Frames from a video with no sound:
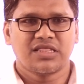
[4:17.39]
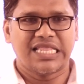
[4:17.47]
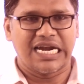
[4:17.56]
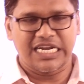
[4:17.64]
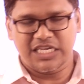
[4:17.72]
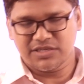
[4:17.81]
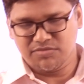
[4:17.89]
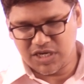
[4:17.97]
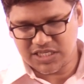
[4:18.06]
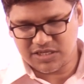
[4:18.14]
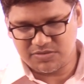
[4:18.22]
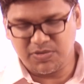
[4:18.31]
That is
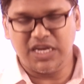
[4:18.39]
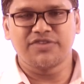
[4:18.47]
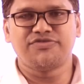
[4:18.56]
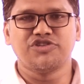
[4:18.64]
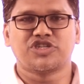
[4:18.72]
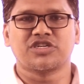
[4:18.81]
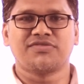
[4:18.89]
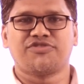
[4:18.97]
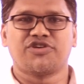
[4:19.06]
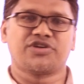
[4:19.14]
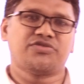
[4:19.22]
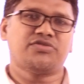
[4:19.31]
much beneficial
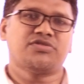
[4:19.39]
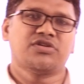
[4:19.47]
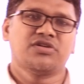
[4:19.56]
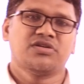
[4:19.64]
for you.